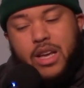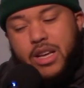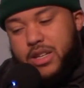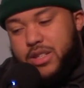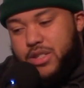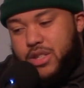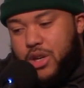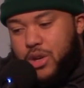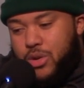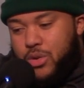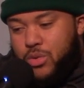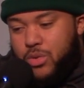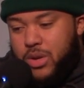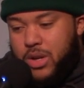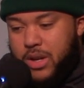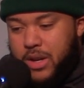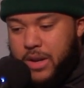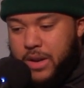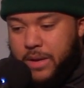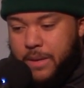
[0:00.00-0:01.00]
So
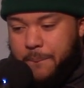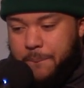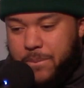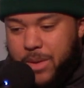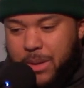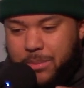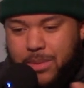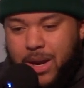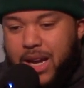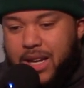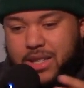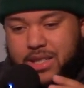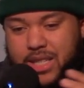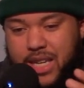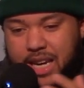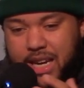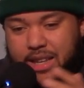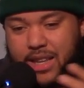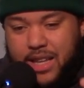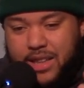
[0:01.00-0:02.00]
I'm not
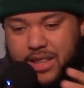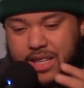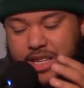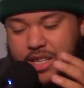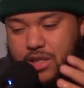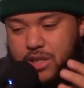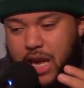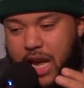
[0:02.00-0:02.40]
saying that these